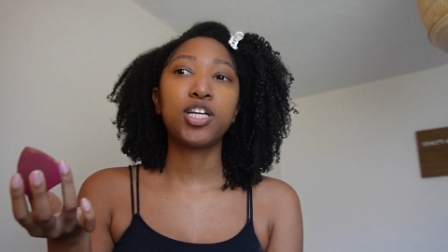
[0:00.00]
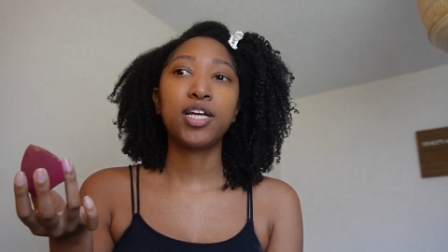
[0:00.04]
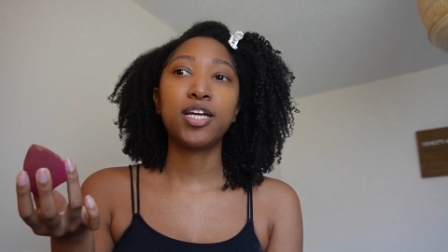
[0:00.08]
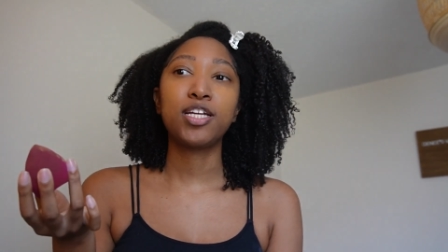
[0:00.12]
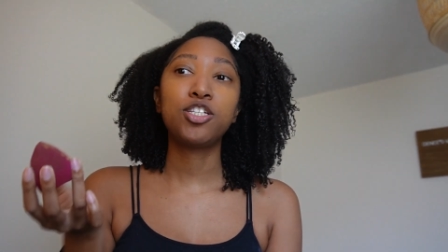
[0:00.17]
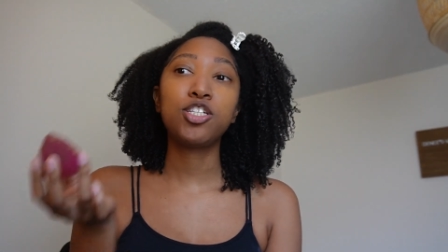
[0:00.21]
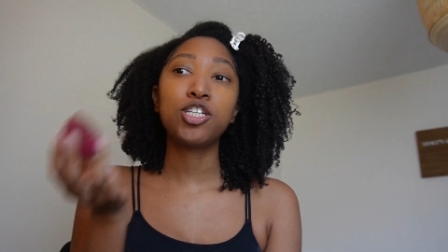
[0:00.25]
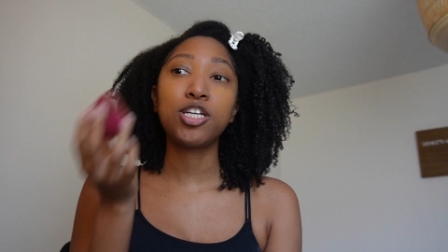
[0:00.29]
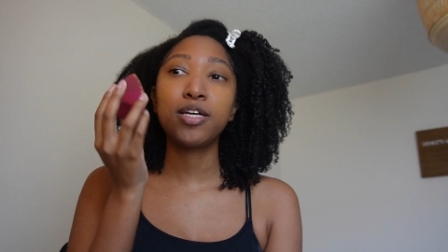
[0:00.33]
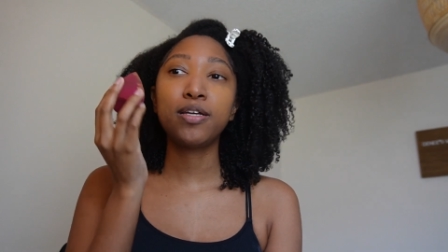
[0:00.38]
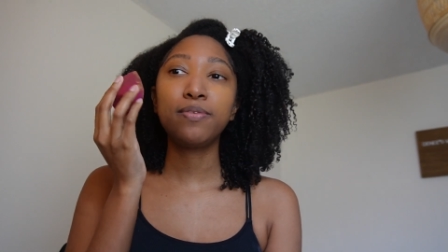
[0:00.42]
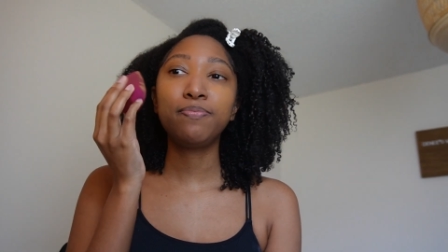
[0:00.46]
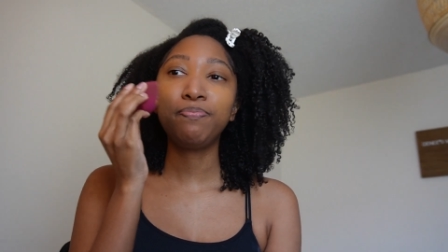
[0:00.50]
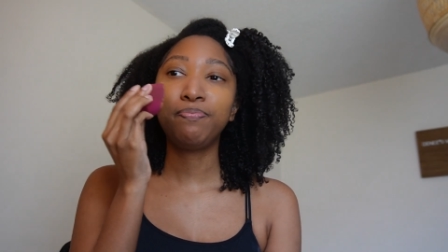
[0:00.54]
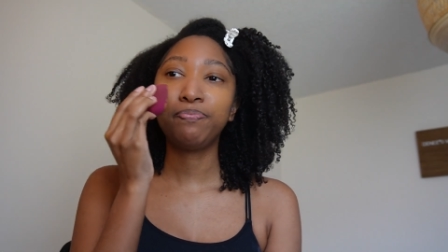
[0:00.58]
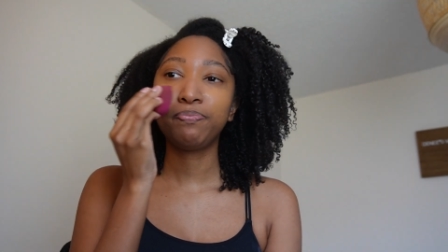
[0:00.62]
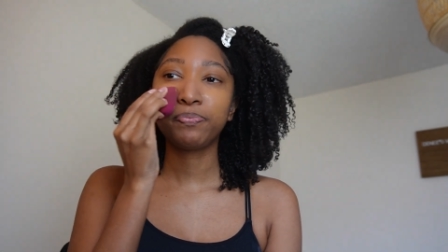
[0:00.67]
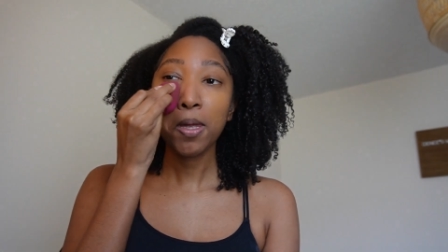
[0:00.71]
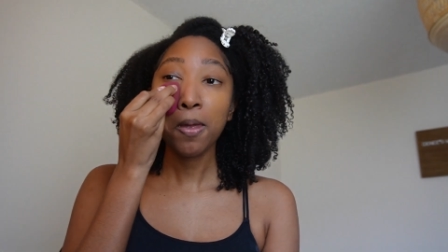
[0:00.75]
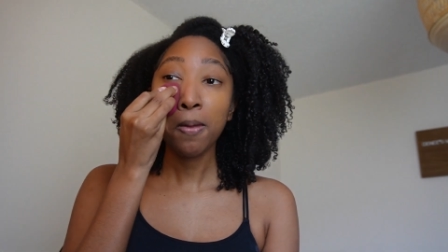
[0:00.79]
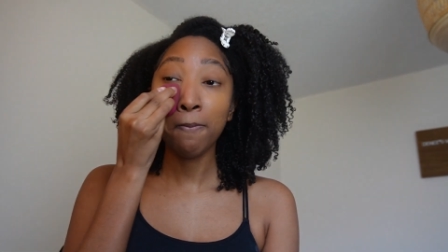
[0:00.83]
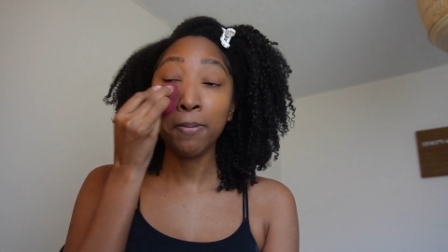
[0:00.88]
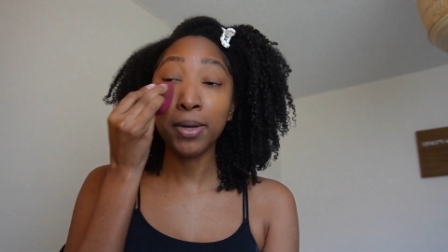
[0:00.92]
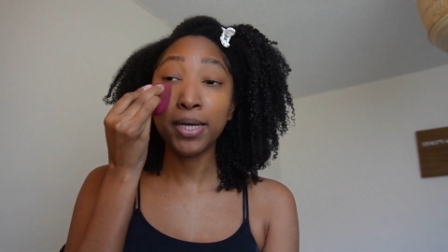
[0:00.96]
kitchen,
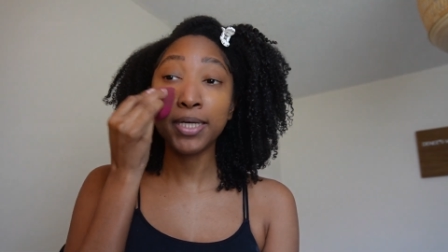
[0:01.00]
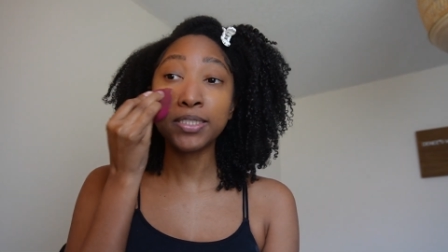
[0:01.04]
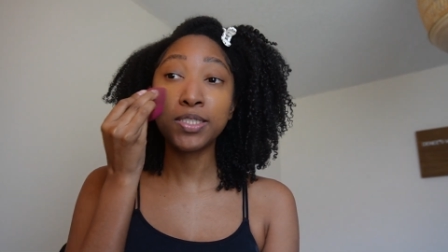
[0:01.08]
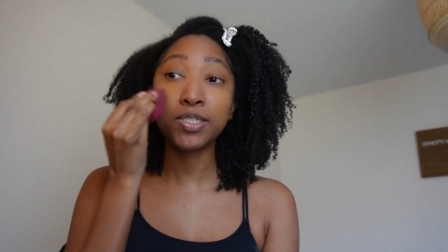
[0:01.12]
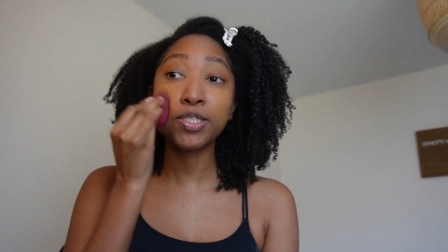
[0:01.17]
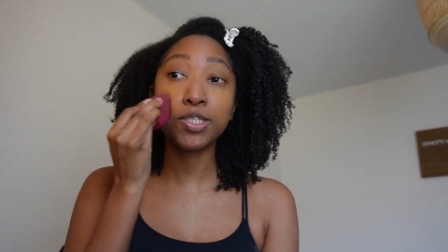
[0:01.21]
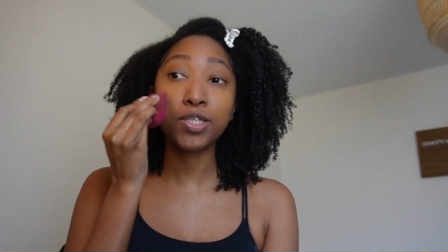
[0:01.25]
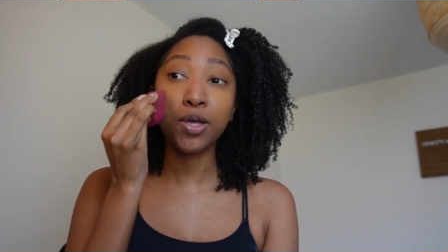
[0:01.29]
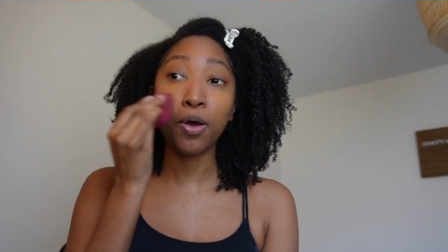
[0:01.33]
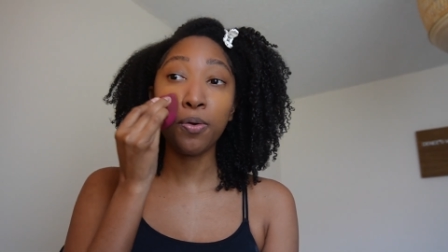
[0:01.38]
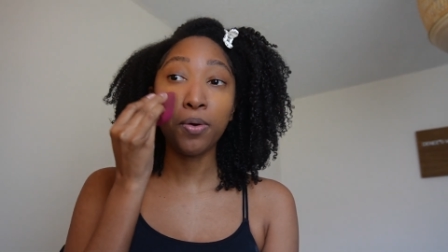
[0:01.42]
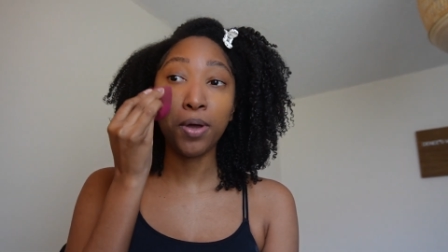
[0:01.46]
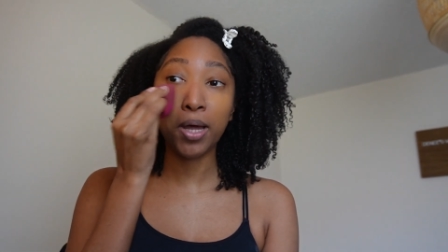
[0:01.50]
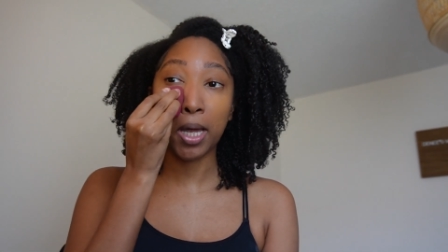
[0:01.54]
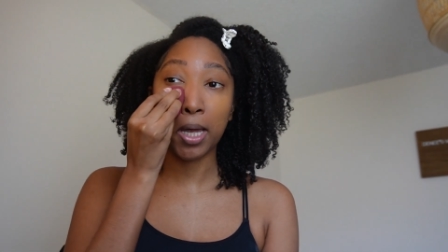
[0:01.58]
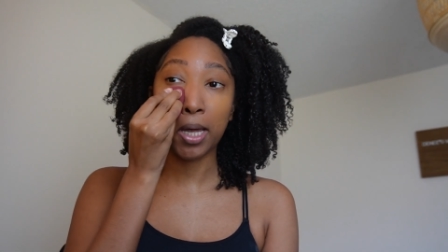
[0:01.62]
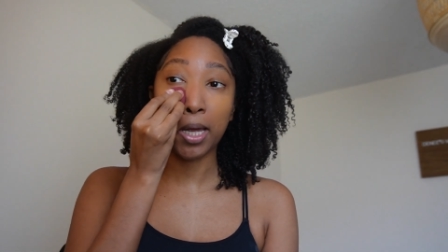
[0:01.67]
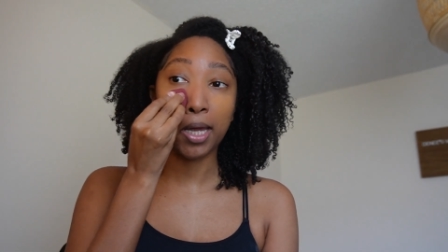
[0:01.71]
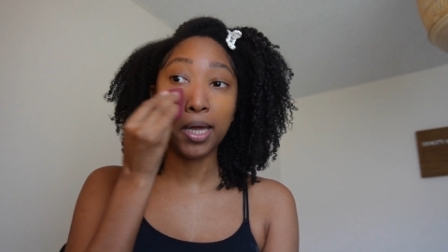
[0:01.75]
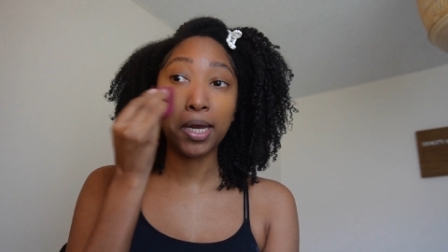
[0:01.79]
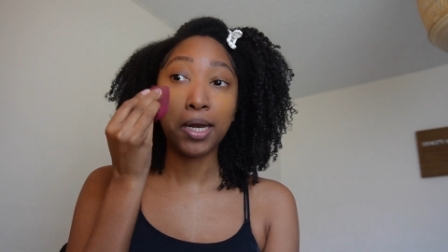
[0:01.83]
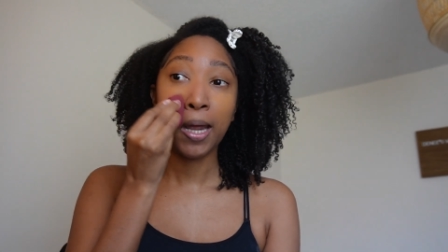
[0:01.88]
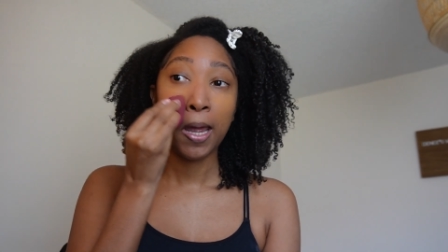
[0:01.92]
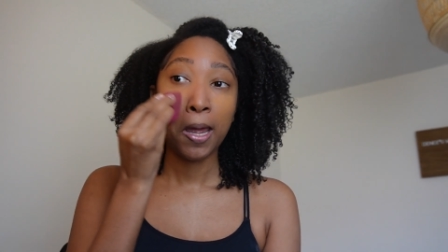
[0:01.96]
but it's so
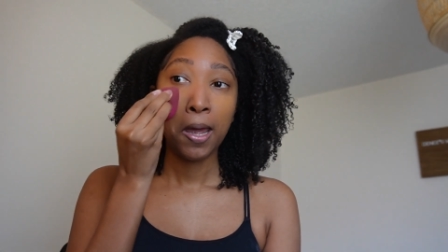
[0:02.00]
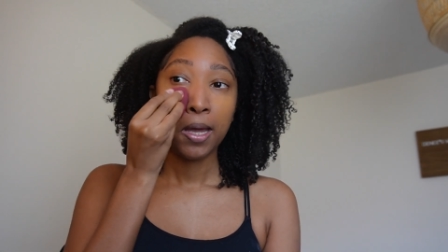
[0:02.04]
good.